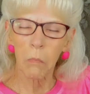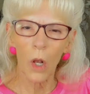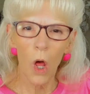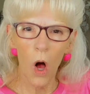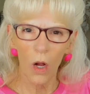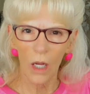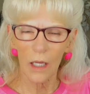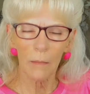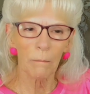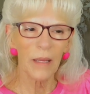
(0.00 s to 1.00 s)
Blanc,
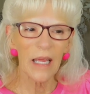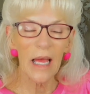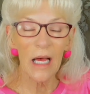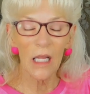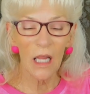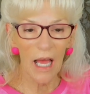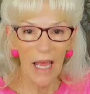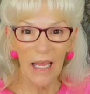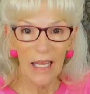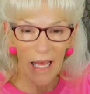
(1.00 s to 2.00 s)

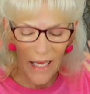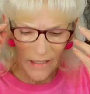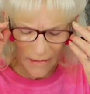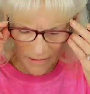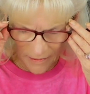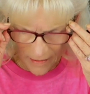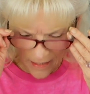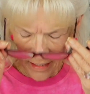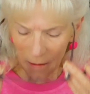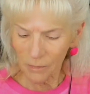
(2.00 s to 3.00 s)

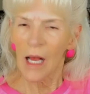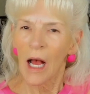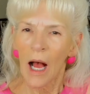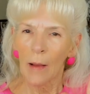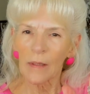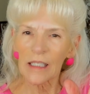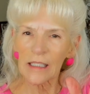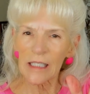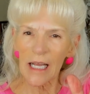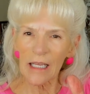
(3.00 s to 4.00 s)
B-L-A-N-C. I'm going to
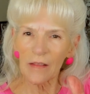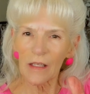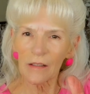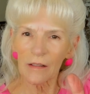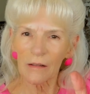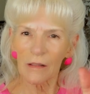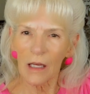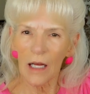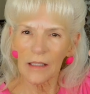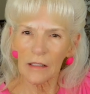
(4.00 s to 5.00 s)
take this
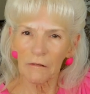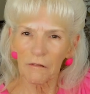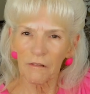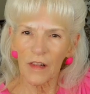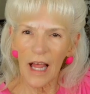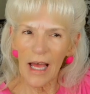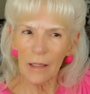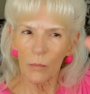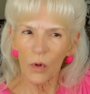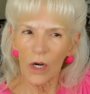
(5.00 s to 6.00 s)
kind of
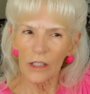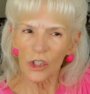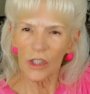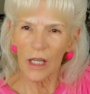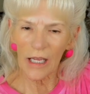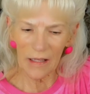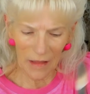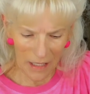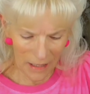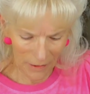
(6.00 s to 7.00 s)
flat brush like
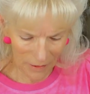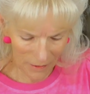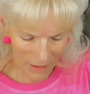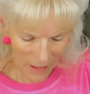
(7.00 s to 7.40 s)
this.